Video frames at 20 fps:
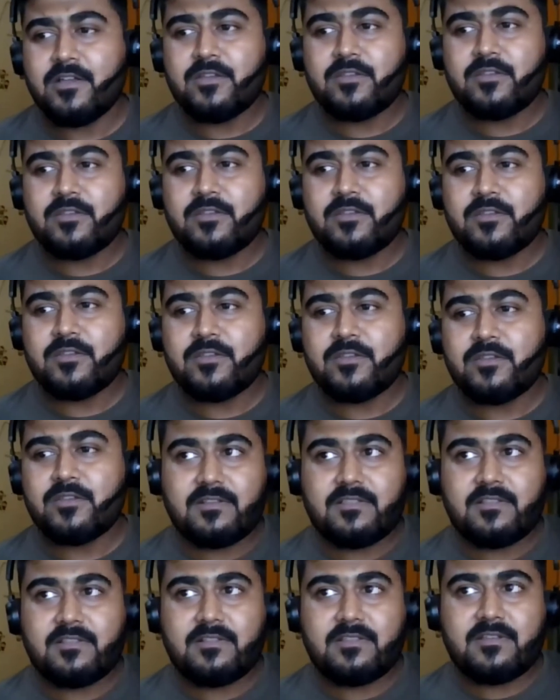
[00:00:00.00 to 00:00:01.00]
so these are
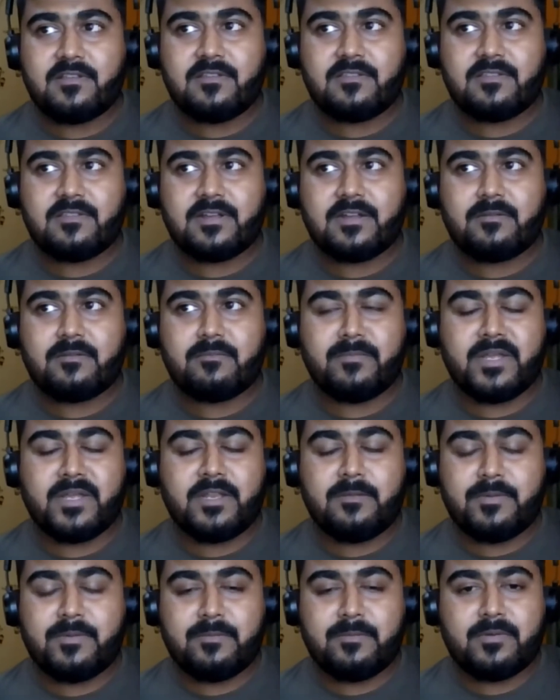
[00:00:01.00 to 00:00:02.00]
the things that
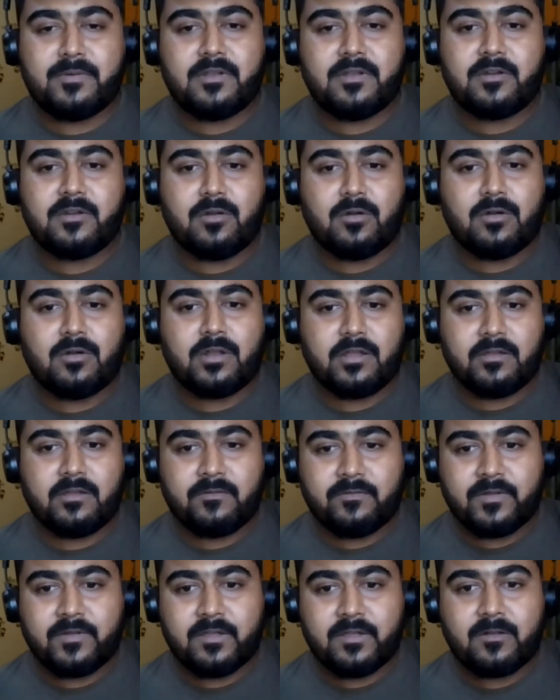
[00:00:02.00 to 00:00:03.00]
many people are not
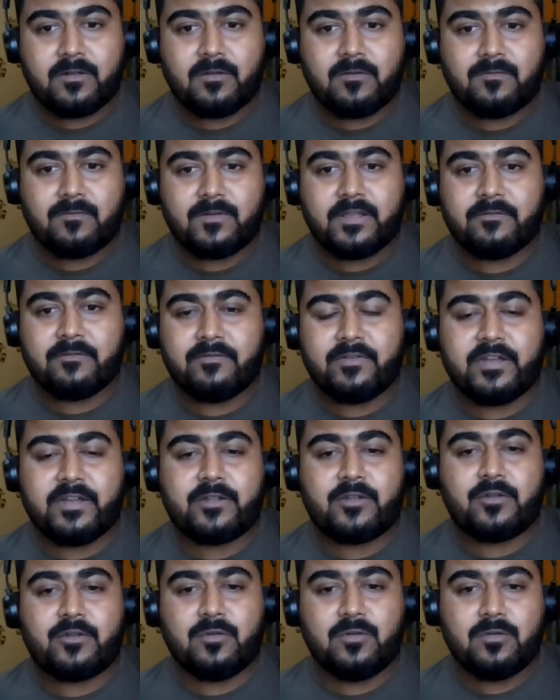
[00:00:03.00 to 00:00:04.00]
aware of like where
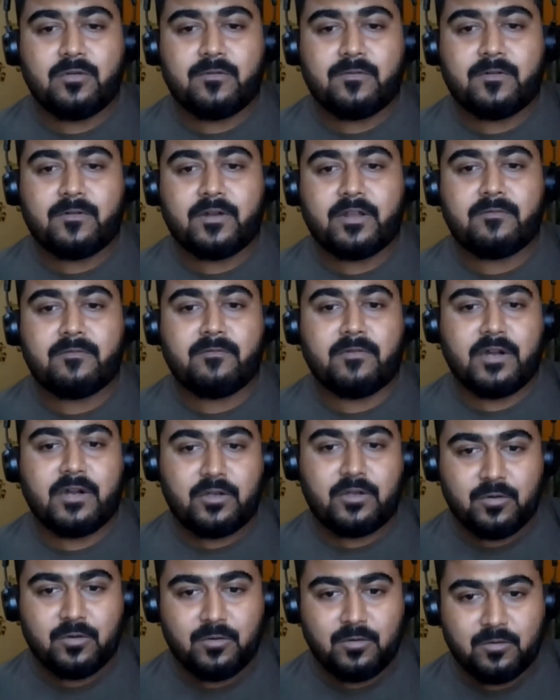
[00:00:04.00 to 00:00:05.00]
to look for and what
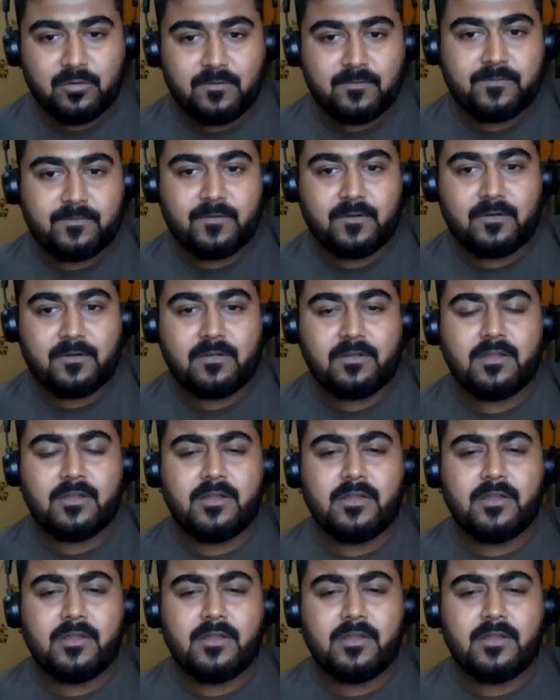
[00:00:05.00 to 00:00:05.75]
to look for